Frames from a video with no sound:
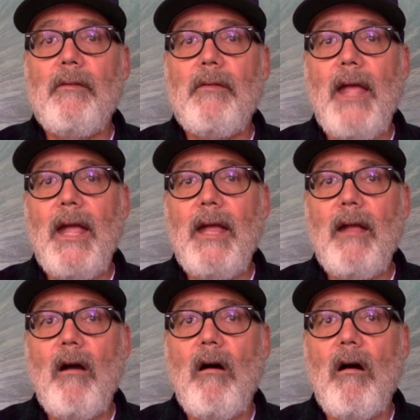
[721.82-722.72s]

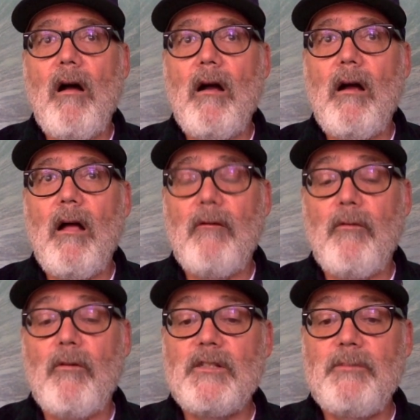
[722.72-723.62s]
They are a
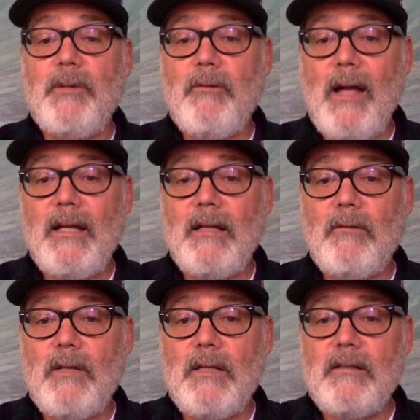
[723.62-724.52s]
force to be
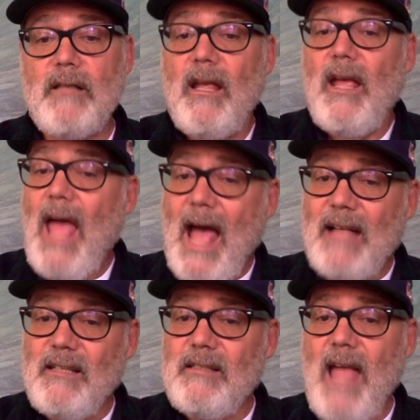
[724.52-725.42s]
reckoned with,
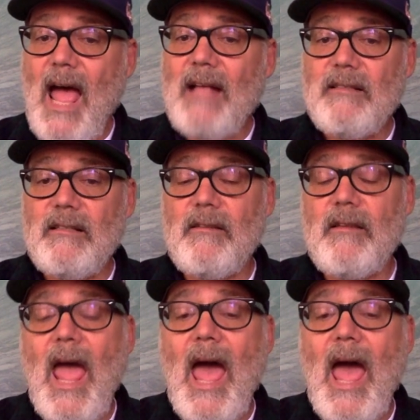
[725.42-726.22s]
as is Athens.